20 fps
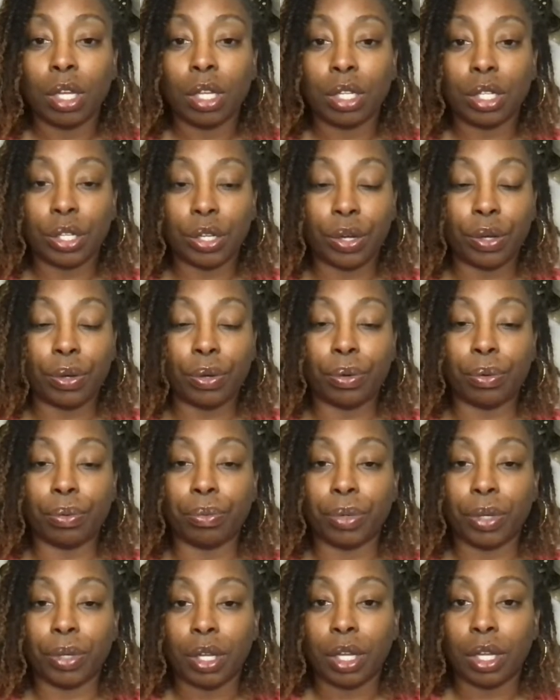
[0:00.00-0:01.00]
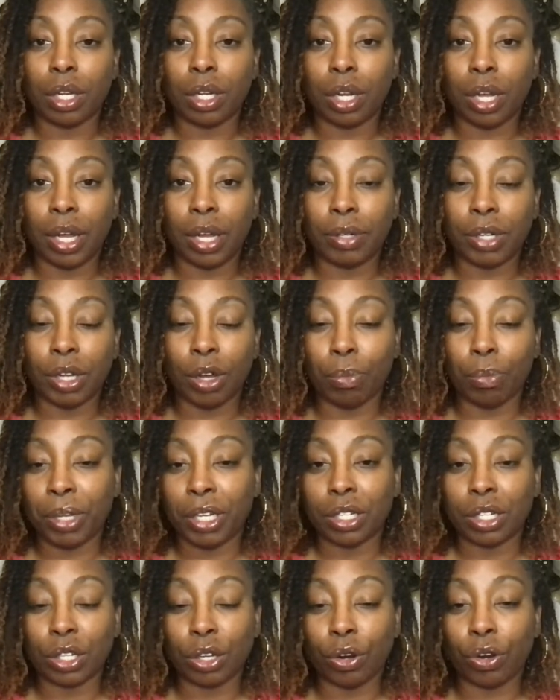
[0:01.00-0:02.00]
So don't be
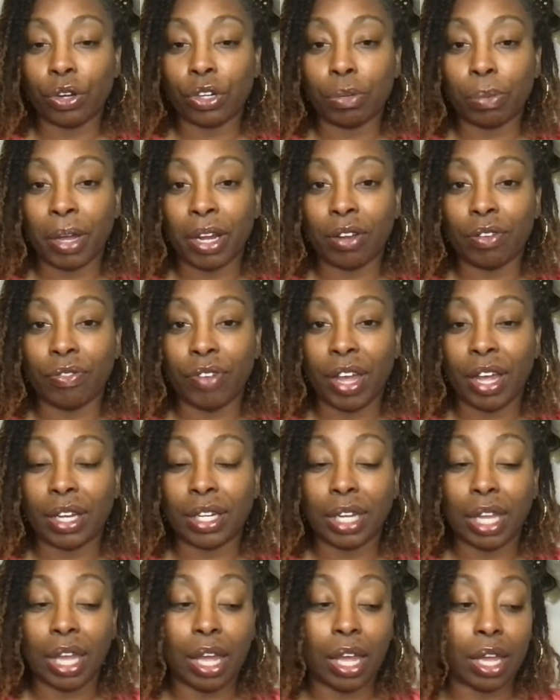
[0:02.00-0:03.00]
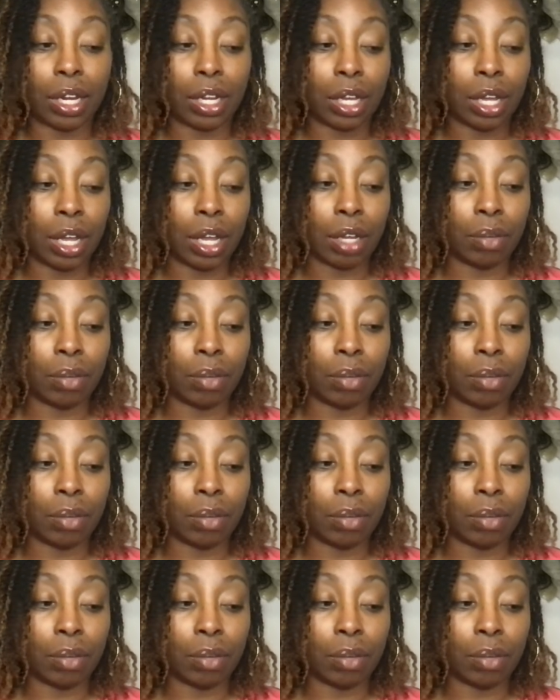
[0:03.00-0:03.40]
discouraged by the fact that